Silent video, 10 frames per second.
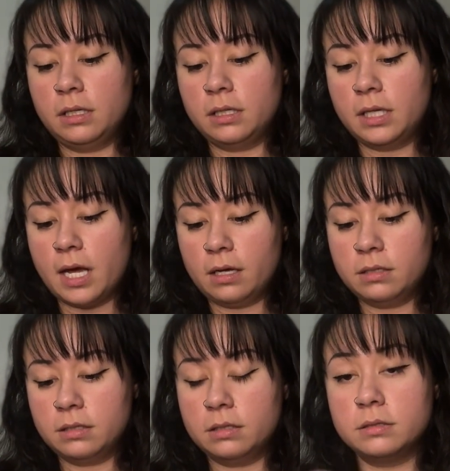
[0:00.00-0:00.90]
yeah,
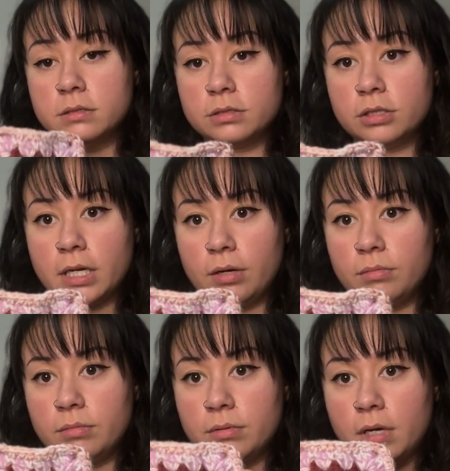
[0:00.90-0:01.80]
turned out
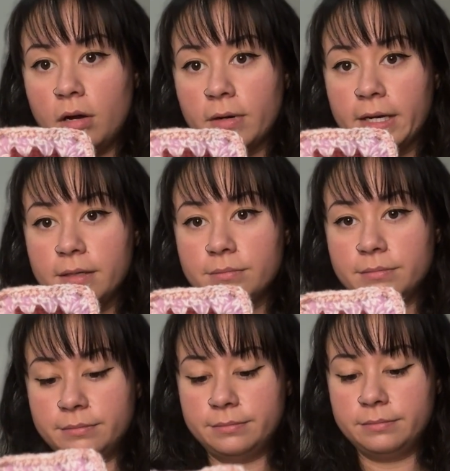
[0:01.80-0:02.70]
all right.
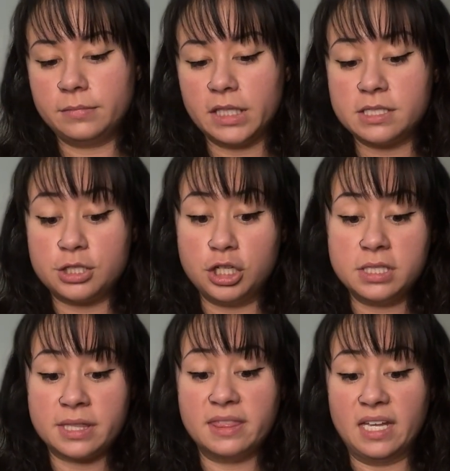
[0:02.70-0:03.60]

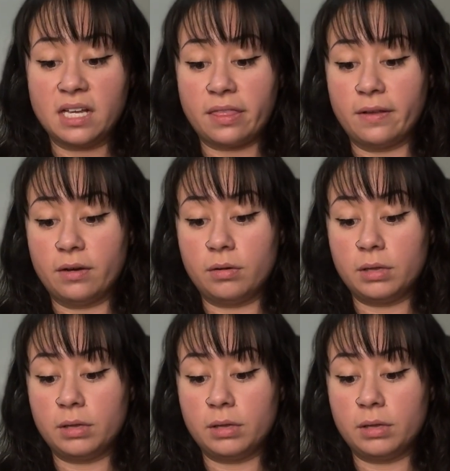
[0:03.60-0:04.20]
She's thick, though.